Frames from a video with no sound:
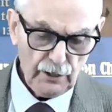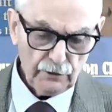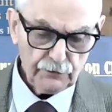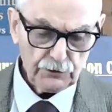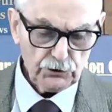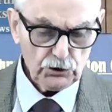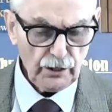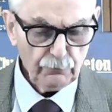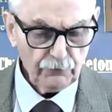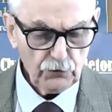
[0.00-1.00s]
that the
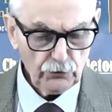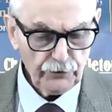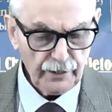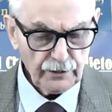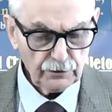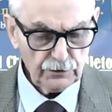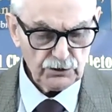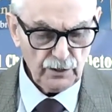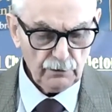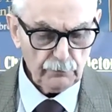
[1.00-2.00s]
shame of your nakedness
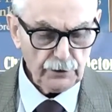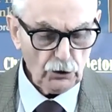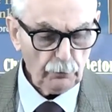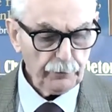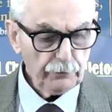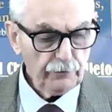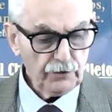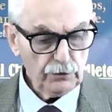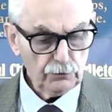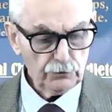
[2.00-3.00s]
may not be
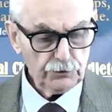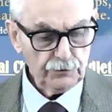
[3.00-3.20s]
revealed.